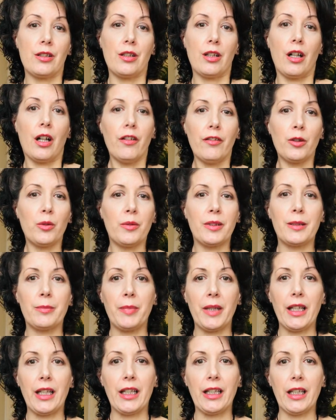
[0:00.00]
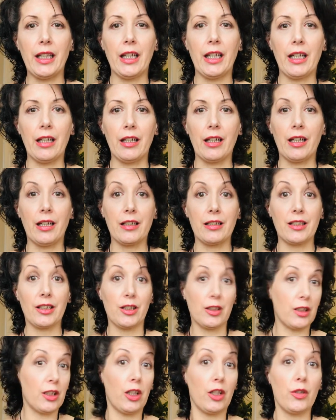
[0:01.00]
I've always been here as a
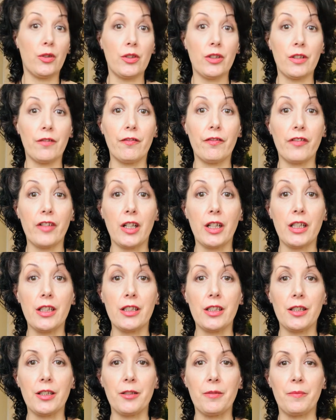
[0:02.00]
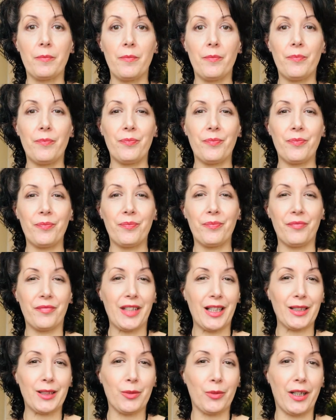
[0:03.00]
solution finder.
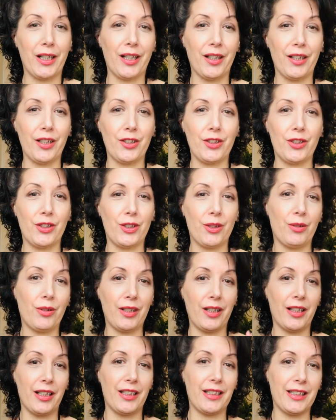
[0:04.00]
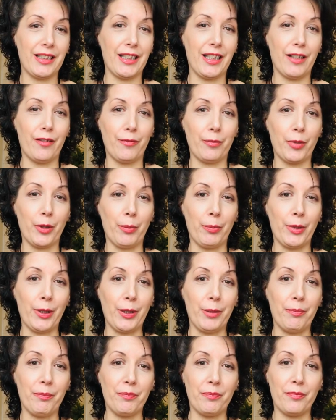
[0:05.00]
That's what I like to do. I like to see a
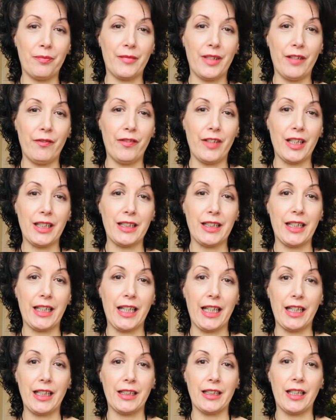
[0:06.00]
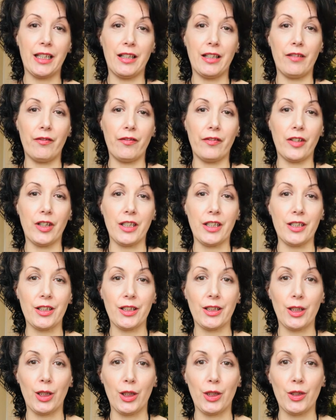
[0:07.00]
problem, investigate it and then find a
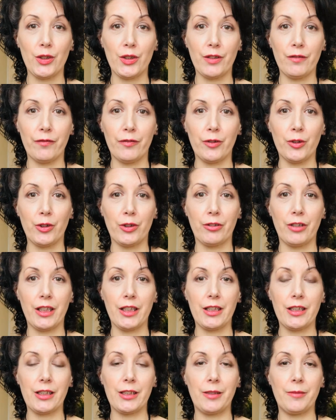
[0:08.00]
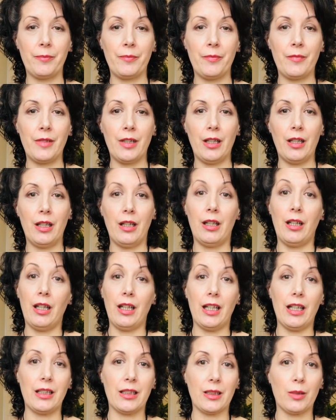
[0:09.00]
solution for it.
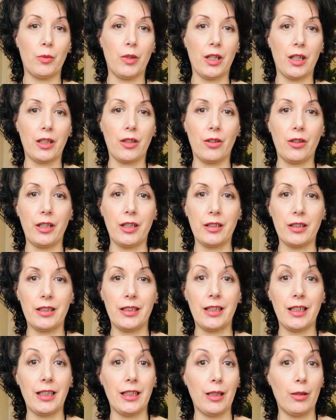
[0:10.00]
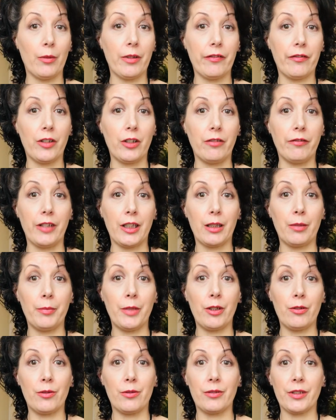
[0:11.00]
Hence why I got into dealing with fulvic
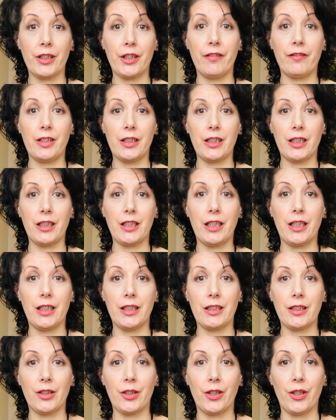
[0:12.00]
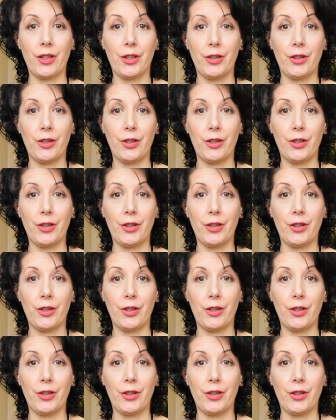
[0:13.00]
minerals over 10 years ago.